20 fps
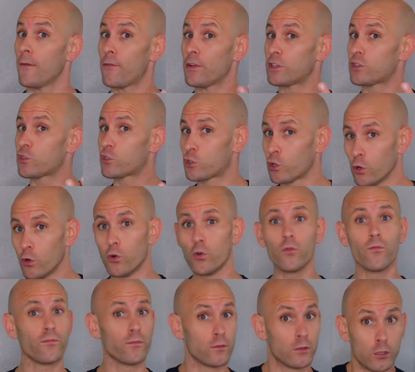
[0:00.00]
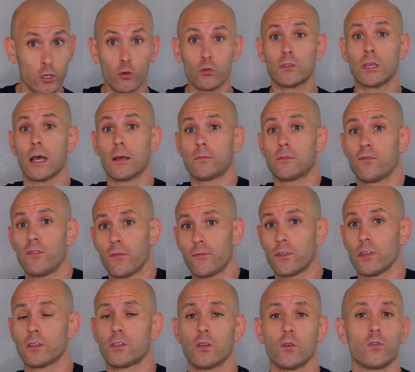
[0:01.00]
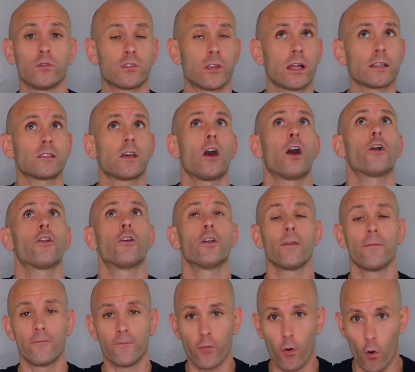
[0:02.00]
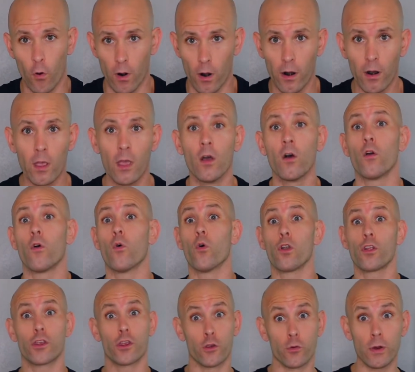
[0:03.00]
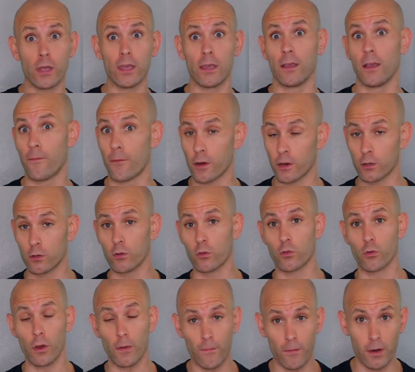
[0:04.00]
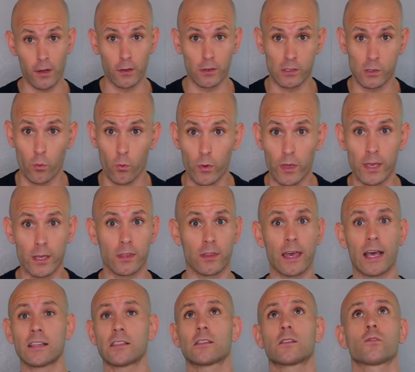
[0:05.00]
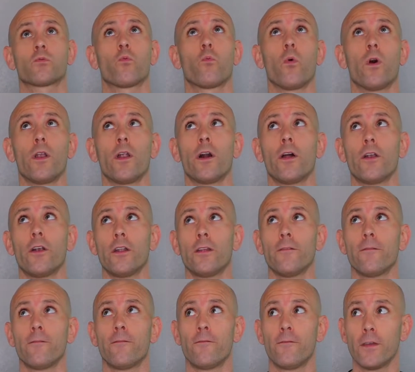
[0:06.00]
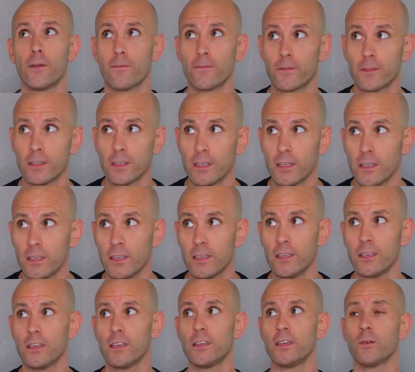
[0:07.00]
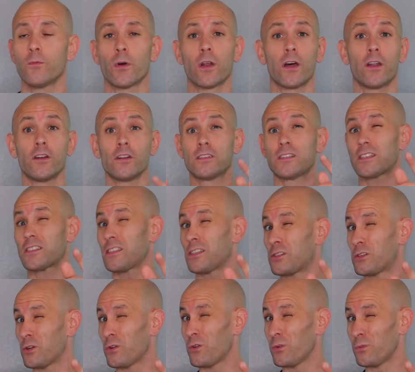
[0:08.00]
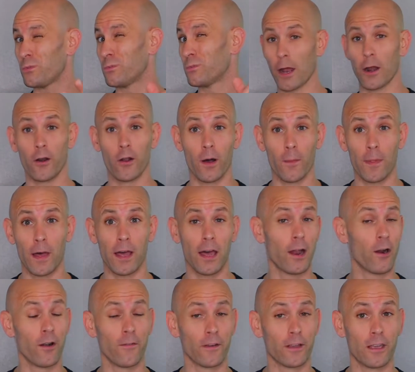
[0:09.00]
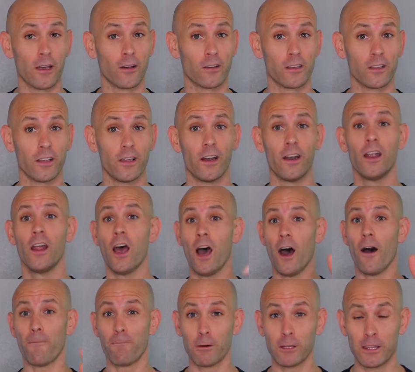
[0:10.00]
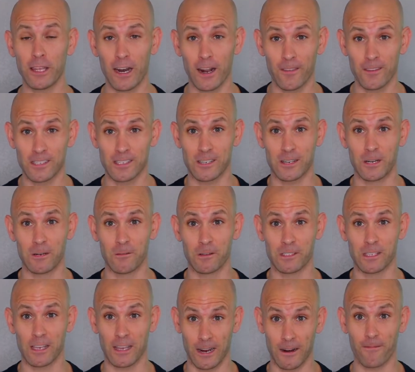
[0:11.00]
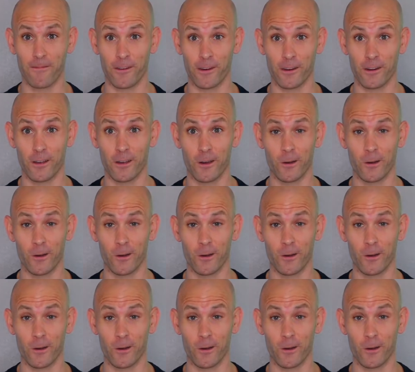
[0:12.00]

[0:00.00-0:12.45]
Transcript: if it's two, two times 52, so that's 104. Or three, if you're gonna do three videos a week, that's 150, 162? I don't know, I'm not, I don't have a calculator. I'll put that on the screen once I got it figured